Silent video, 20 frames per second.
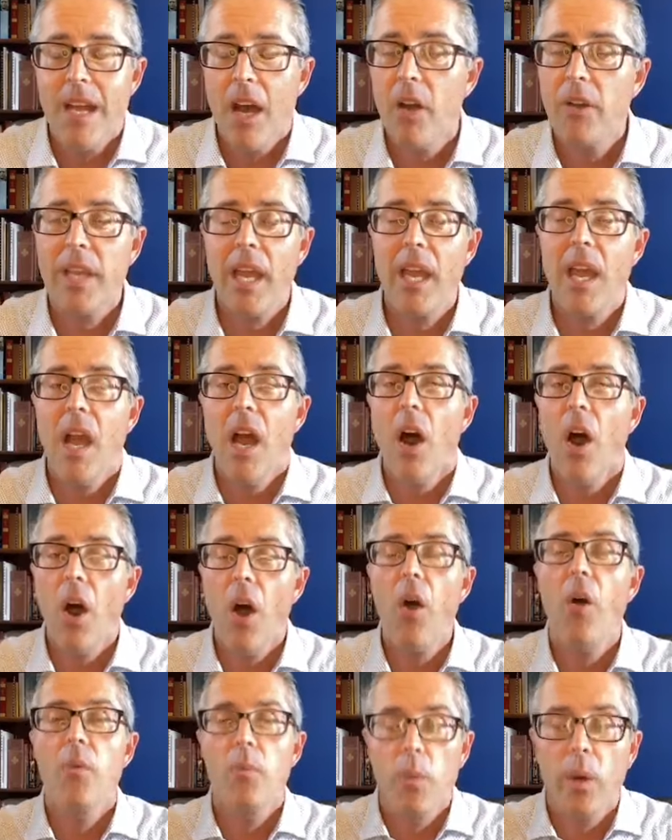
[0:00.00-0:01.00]
Okay,
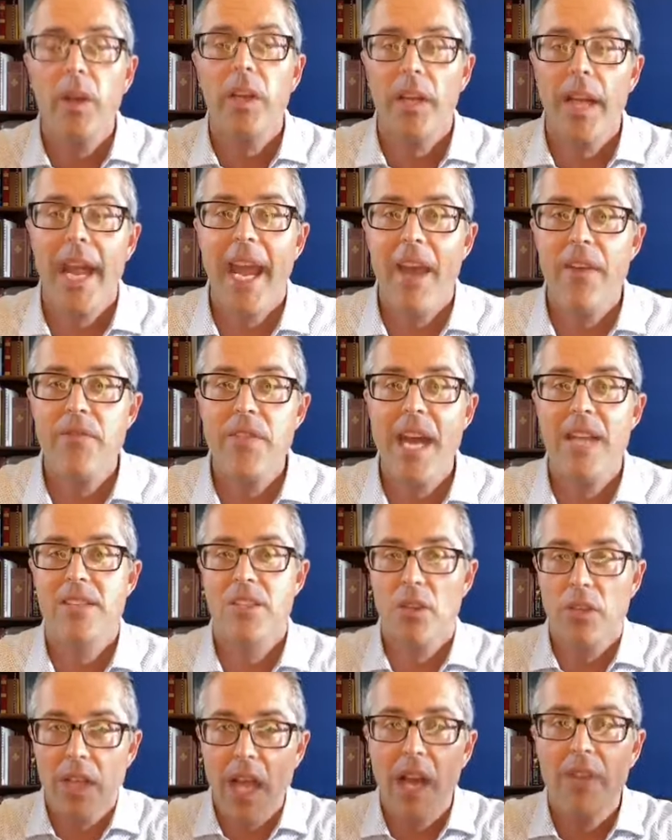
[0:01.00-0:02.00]
oh, we're going to have that.
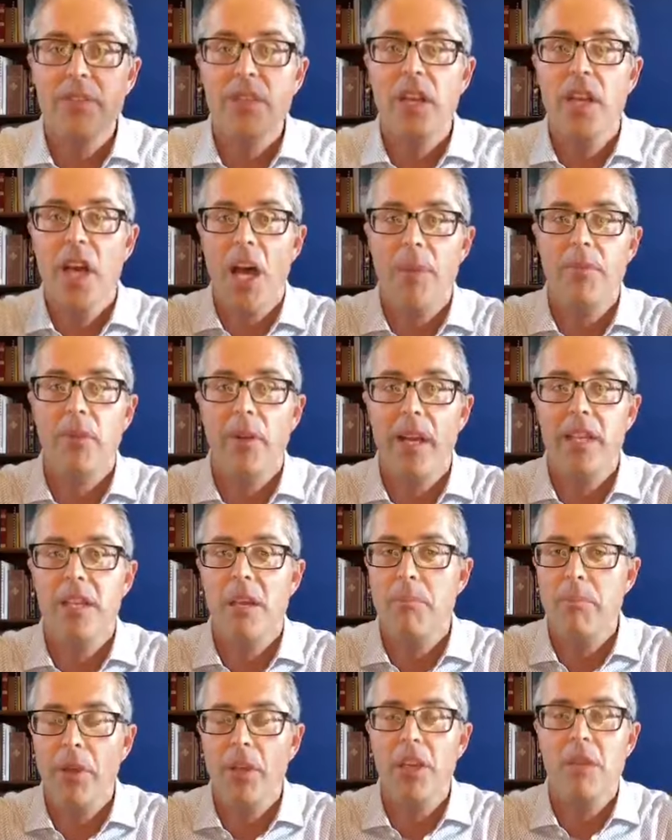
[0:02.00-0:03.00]
So God's going to upgrade
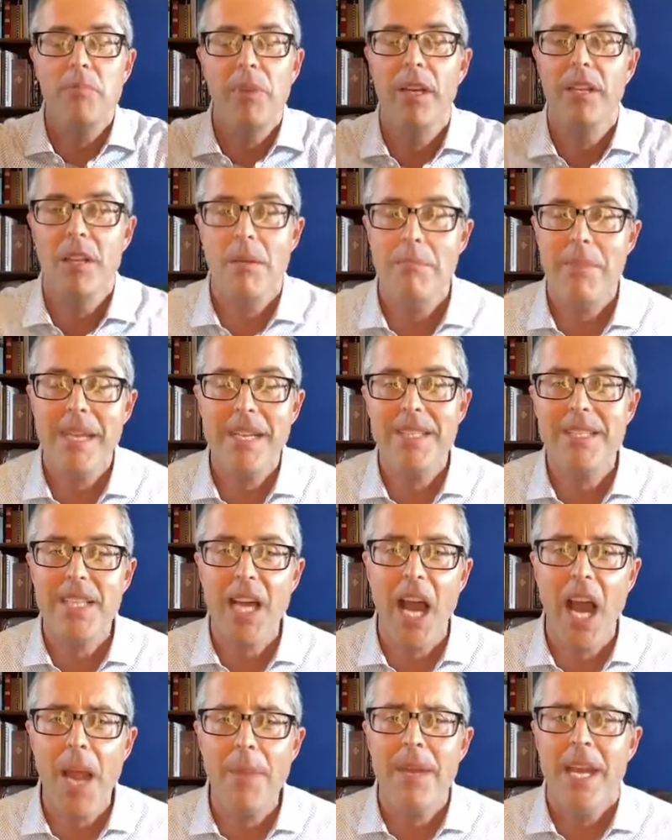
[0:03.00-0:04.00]
the building. But in the
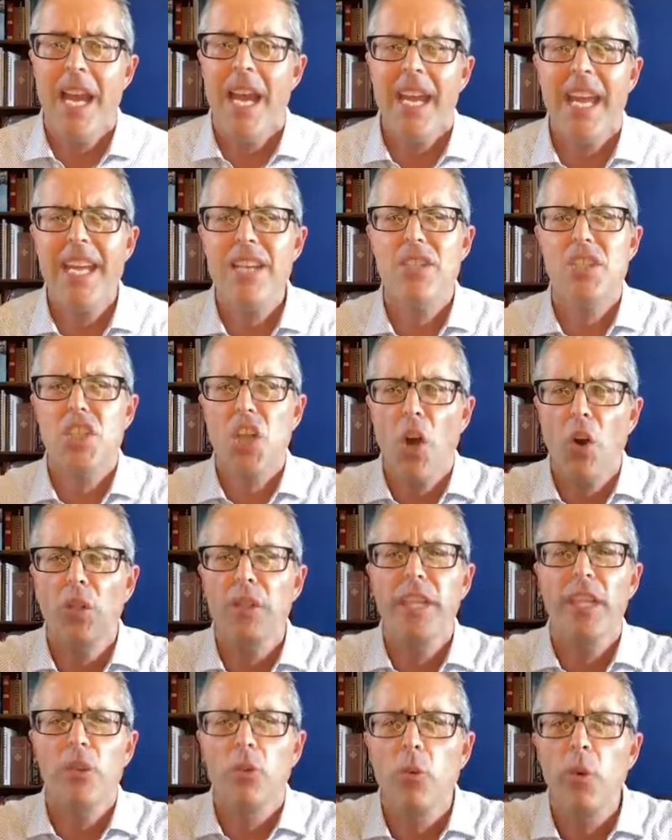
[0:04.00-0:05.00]
meantime, he's
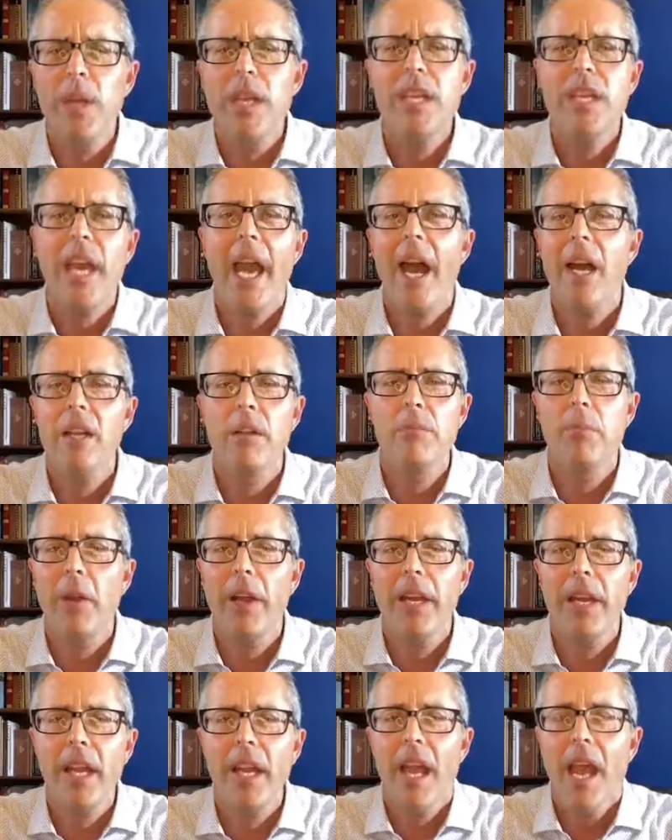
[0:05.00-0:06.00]
totally
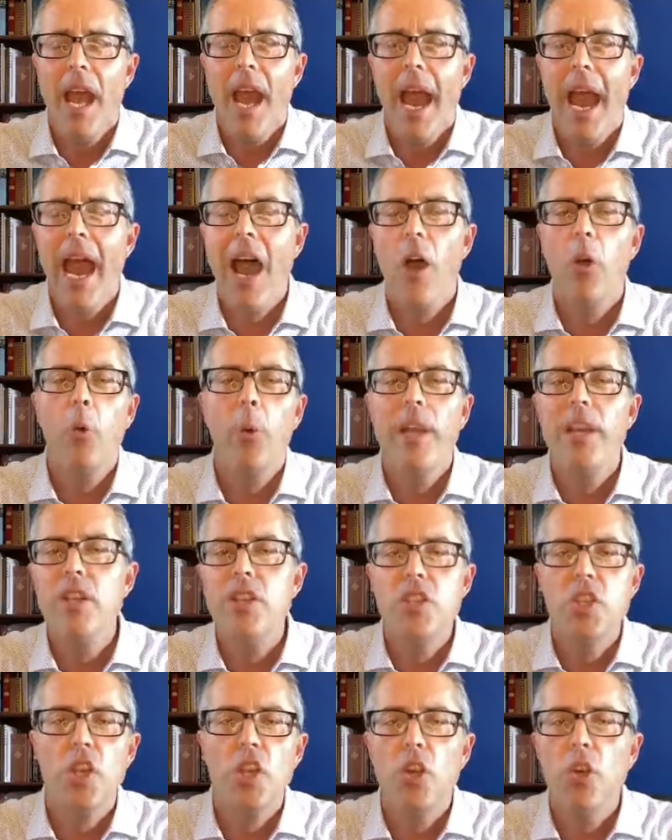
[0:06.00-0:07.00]
recalibrating how we
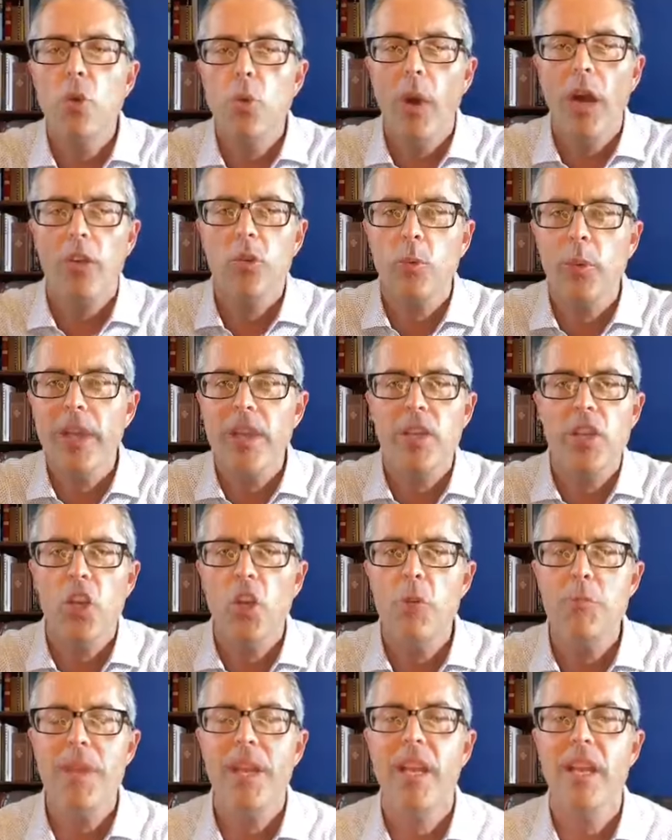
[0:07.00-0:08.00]
do what we
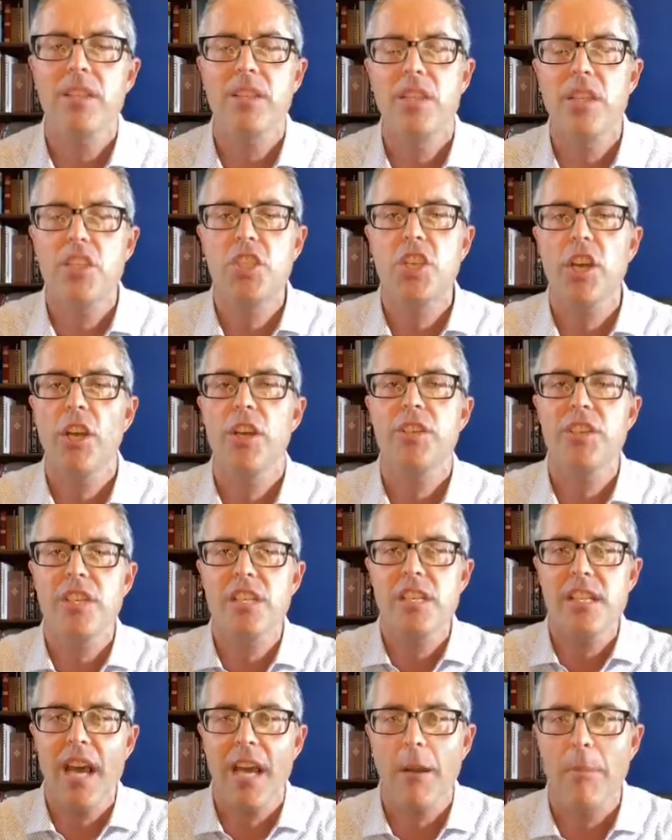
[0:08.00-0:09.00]
do, because the church
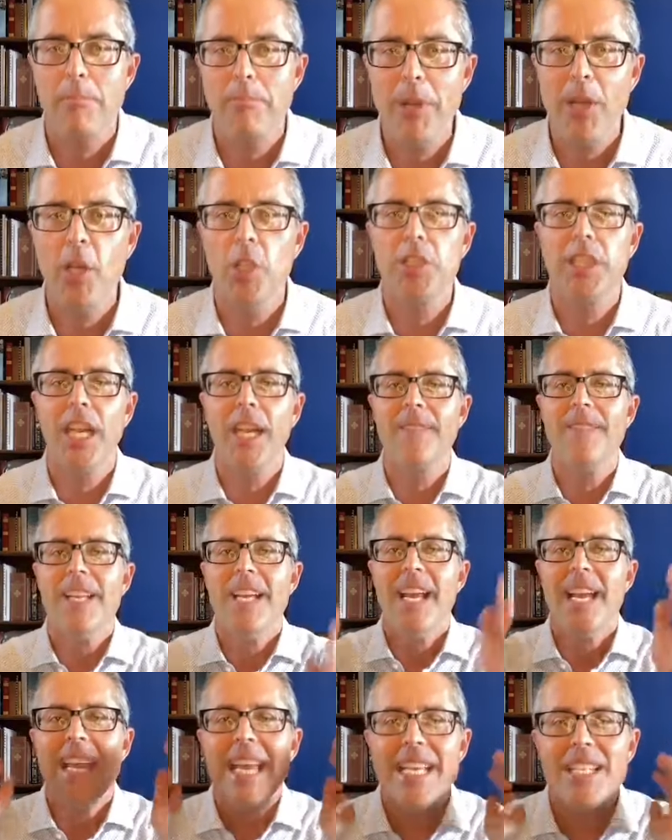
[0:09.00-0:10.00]
is not a building,
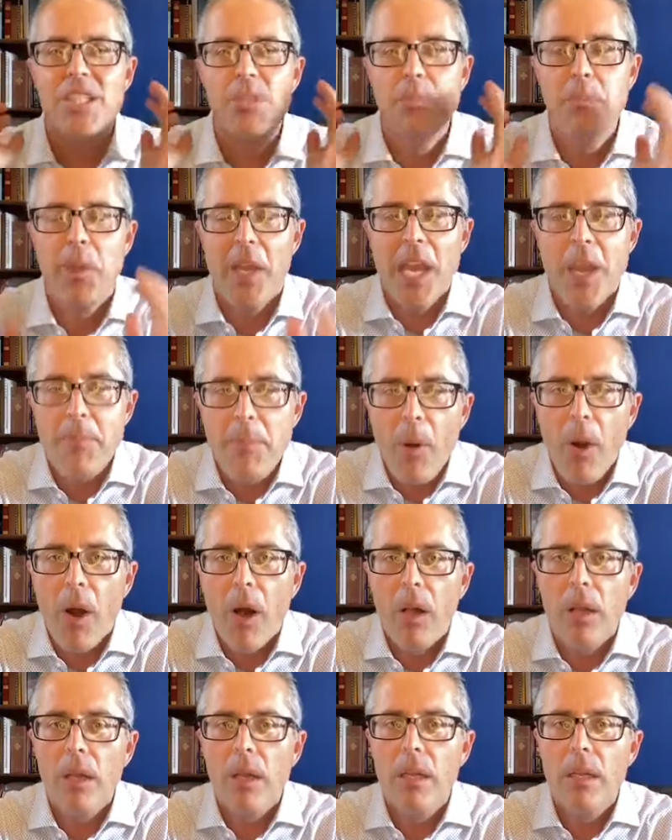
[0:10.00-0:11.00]
it's
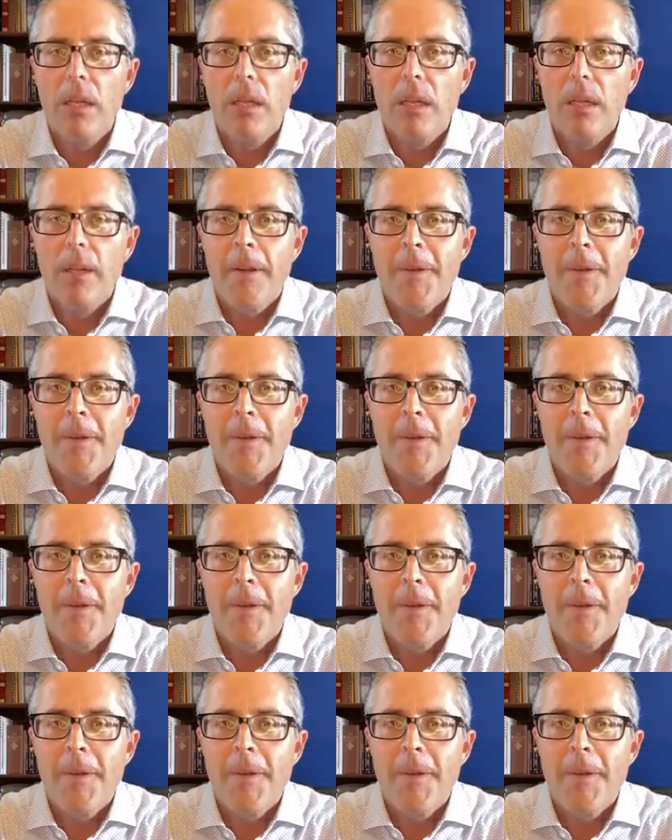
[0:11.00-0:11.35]
people.